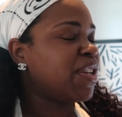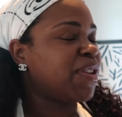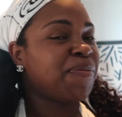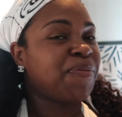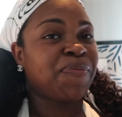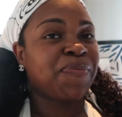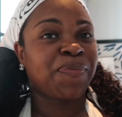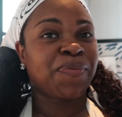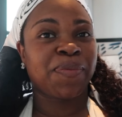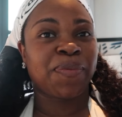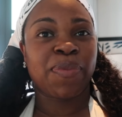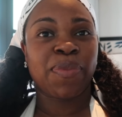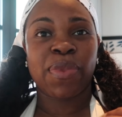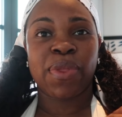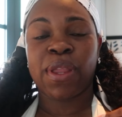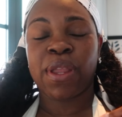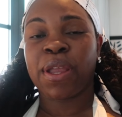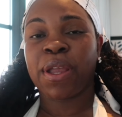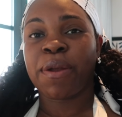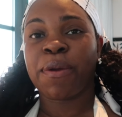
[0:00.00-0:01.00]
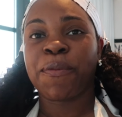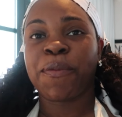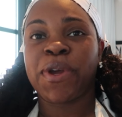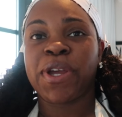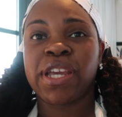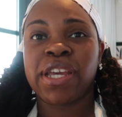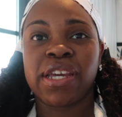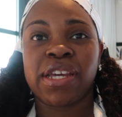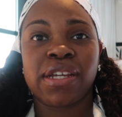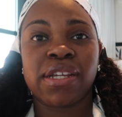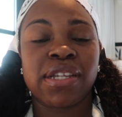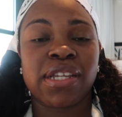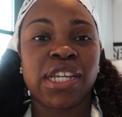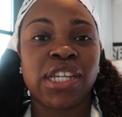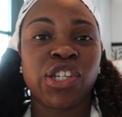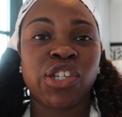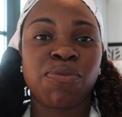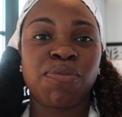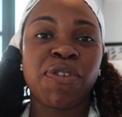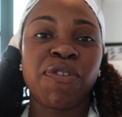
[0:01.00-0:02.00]
it. Doing. But yeah,
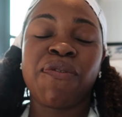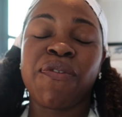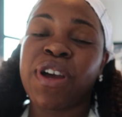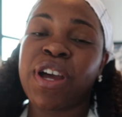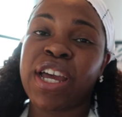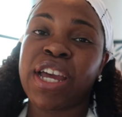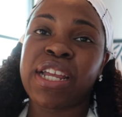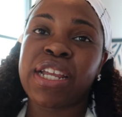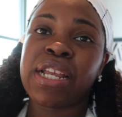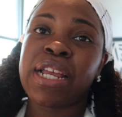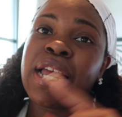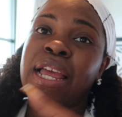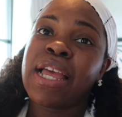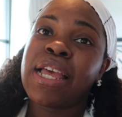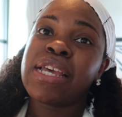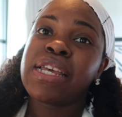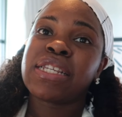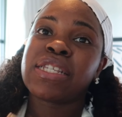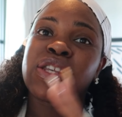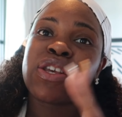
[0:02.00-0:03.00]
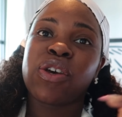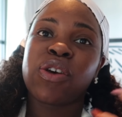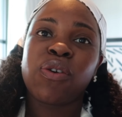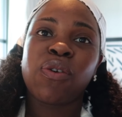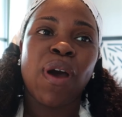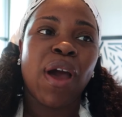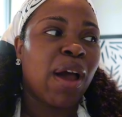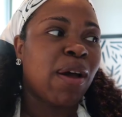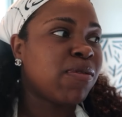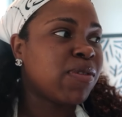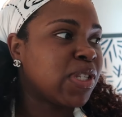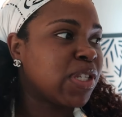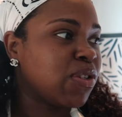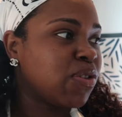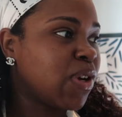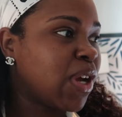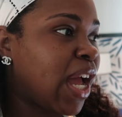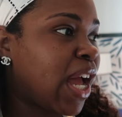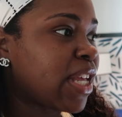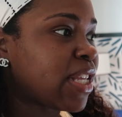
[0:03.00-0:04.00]
it should be fine so i will see
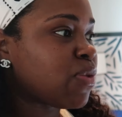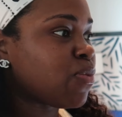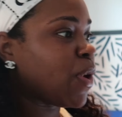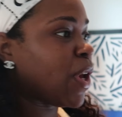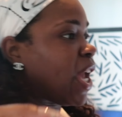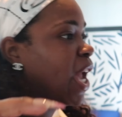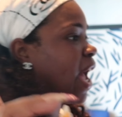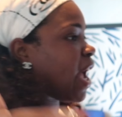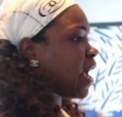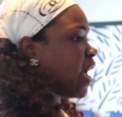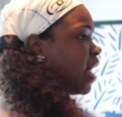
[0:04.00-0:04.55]
you guys wait i